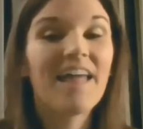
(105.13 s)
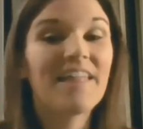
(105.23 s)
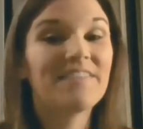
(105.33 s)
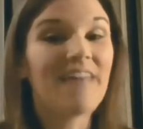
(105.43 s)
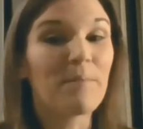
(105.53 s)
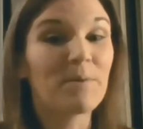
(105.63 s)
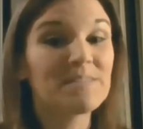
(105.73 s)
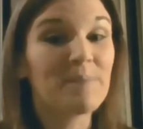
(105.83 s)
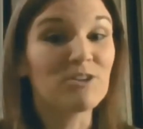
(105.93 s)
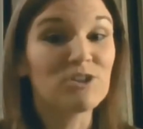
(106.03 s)
that
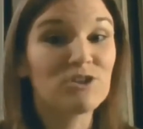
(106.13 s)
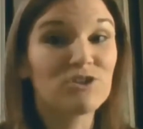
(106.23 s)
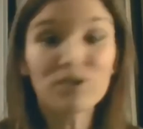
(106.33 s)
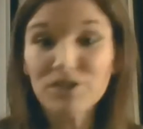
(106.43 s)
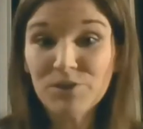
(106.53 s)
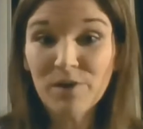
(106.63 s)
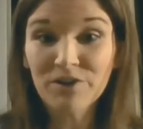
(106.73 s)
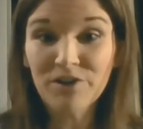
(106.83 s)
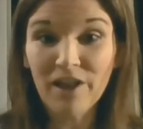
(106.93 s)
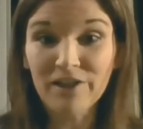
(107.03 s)
brings about
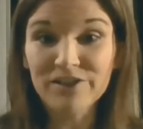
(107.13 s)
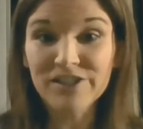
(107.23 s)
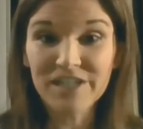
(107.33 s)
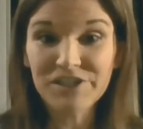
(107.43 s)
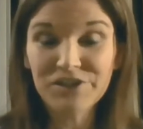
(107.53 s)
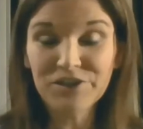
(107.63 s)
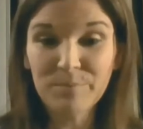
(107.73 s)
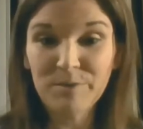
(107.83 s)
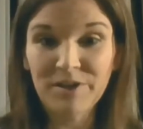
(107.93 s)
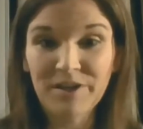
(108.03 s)
$3,200 into your
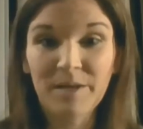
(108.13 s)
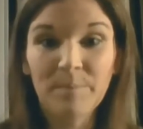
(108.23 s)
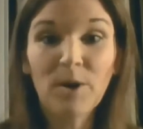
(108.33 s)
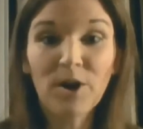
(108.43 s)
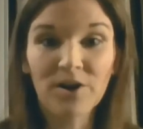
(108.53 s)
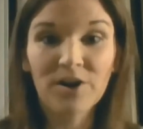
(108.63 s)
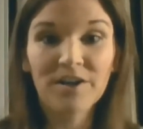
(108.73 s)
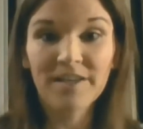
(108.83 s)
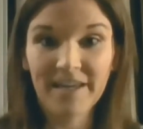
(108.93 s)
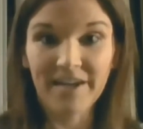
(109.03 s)
community per
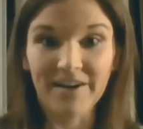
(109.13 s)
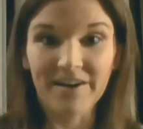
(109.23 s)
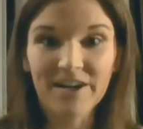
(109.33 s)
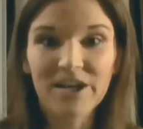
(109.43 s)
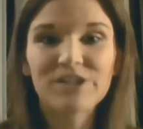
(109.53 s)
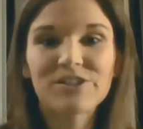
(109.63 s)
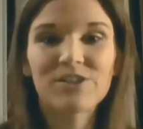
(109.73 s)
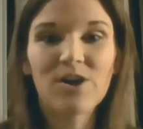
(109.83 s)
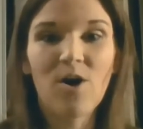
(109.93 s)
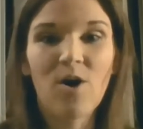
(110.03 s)
year.
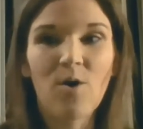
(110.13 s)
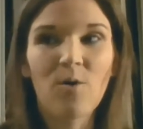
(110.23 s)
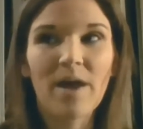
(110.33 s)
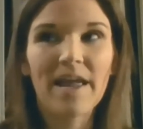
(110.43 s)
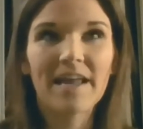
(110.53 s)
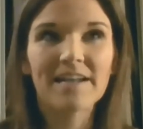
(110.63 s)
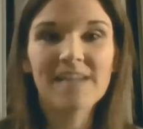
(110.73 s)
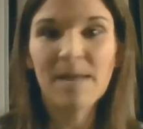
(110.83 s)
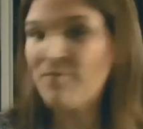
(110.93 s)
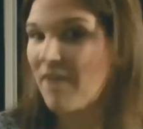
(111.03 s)
So in a
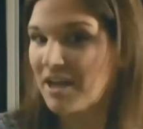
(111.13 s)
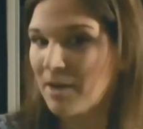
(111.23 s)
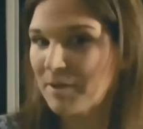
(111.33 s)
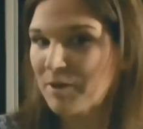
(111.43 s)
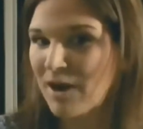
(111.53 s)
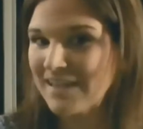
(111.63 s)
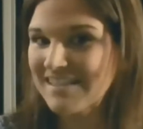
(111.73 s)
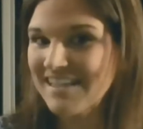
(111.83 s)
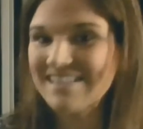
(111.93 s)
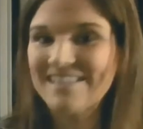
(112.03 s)
time of economic
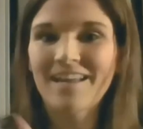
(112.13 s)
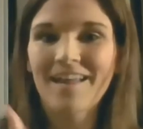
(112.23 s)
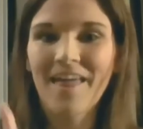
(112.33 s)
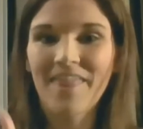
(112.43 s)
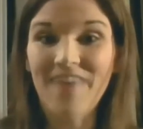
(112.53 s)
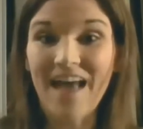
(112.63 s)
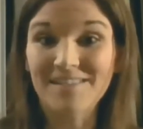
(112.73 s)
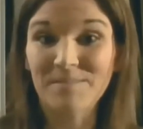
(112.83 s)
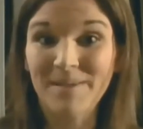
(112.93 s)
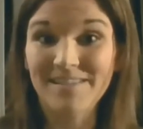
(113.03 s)
crisis,
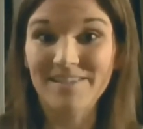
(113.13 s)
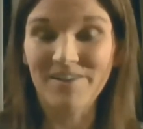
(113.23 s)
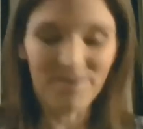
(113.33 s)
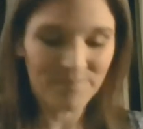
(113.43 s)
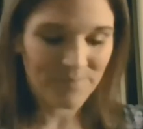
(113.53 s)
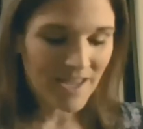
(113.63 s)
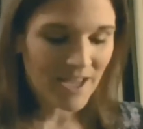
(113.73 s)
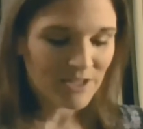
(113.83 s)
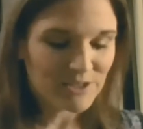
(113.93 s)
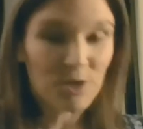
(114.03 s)
that's a big deal.
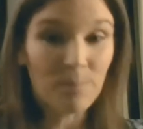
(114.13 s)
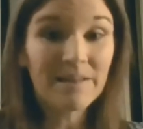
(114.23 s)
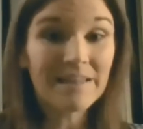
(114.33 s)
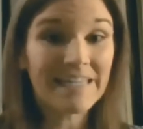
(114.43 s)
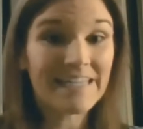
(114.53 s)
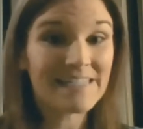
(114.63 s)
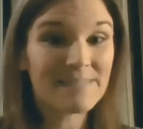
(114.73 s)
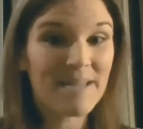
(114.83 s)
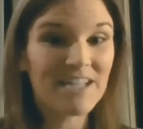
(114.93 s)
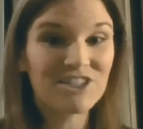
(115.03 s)
So please
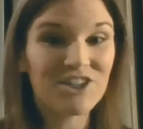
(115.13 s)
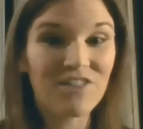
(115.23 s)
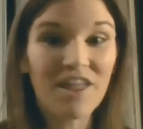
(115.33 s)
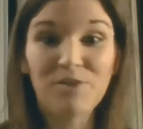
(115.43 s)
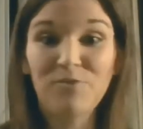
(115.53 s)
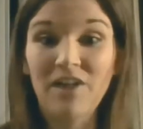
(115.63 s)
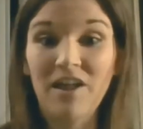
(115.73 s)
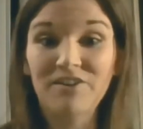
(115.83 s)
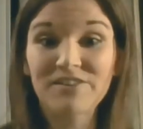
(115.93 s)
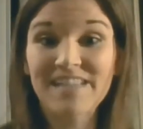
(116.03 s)
make sure that you fill
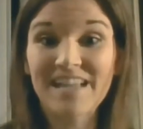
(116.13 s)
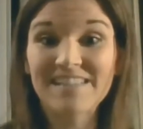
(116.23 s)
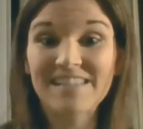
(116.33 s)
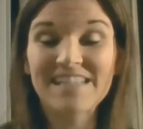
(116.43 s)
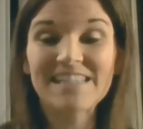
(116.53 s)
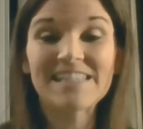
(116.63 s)
out your census.